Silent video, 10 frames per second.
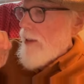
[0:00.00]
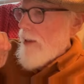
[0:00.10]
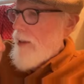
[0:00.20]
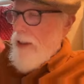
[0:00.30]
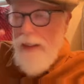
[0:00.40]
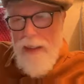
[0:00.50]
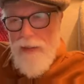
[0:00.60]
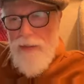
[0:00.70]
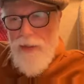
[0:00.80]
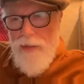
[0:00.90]

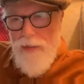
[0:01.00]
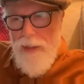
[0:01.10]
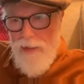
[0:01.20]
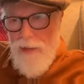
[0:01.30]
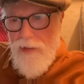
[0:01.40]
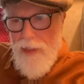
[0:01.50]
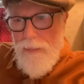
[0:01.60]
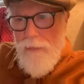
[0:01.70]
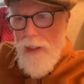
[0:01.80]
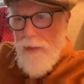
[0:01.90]
It's the
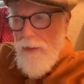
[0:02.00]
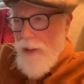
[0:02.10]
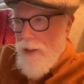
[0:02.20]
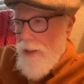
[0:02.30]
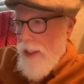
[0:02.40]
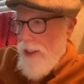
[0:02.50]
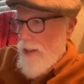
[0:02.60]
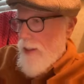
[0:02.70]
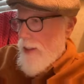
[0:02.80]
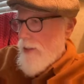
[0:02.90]
same Groundhog Day
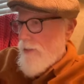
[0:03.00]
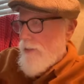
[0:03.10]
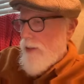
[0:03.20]
kind of